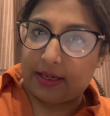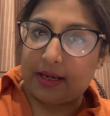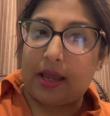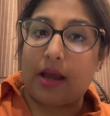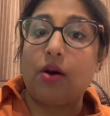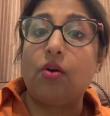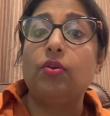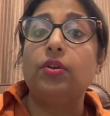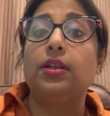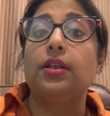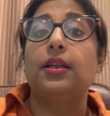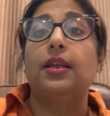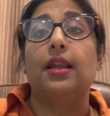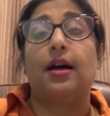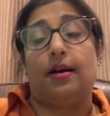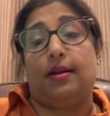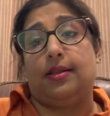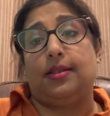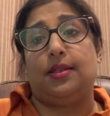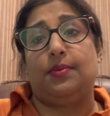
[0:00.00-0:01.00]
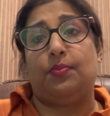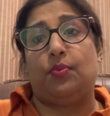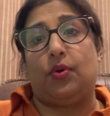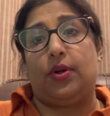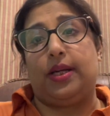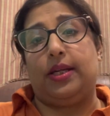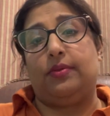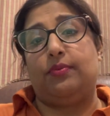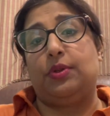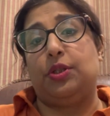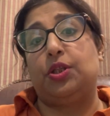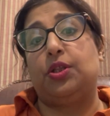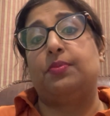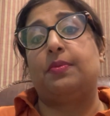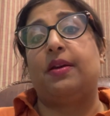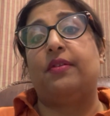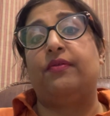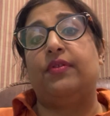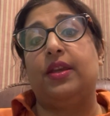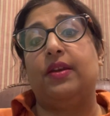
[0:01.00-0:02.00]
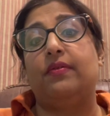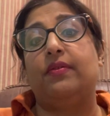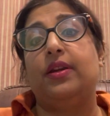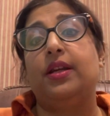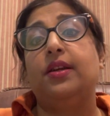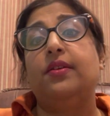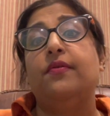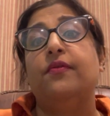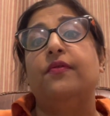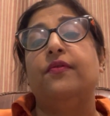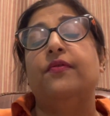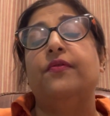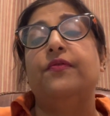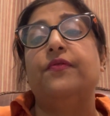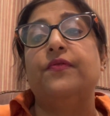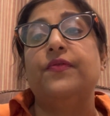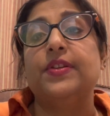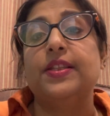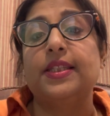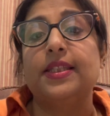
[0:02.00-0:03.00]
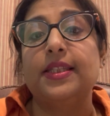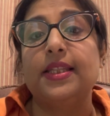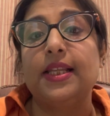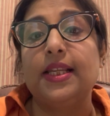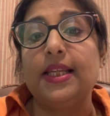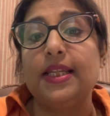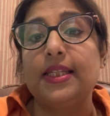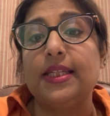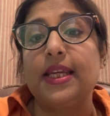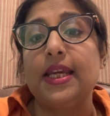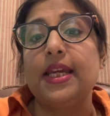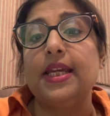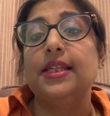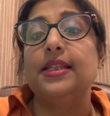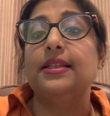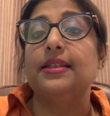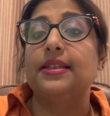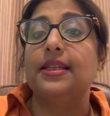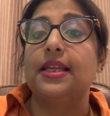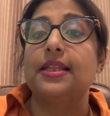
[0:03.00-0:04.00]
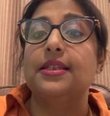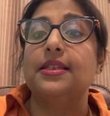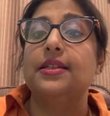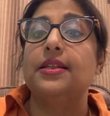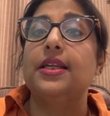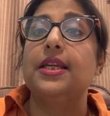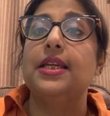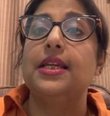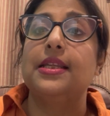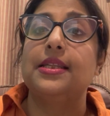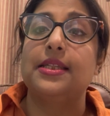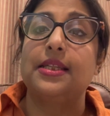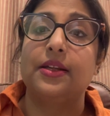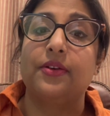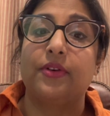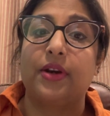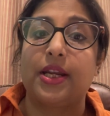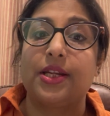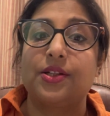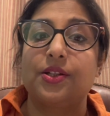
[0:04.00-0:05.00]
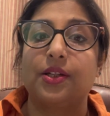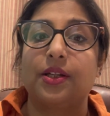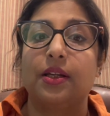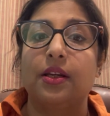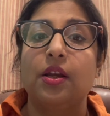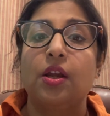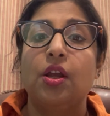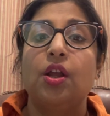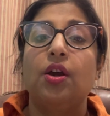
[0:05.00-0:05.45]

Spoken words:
Now the last point, which is my favorite: facilitate sensory integration.